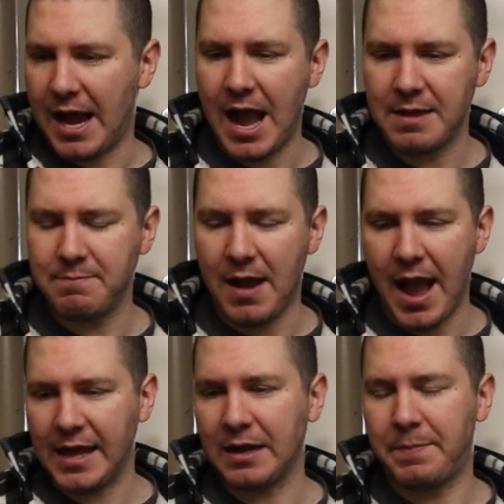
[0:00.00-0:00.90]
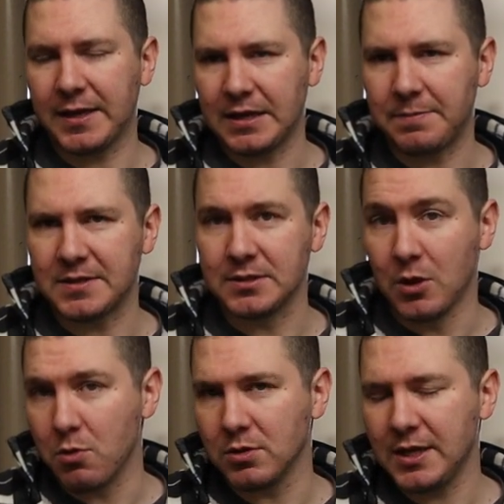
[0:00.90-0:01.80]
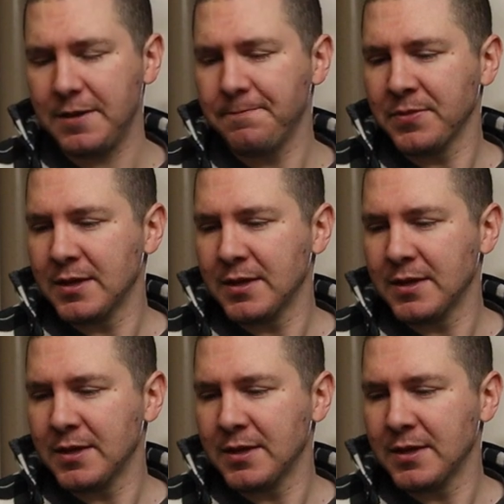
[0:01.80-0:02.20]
I, I ended up picking up this locally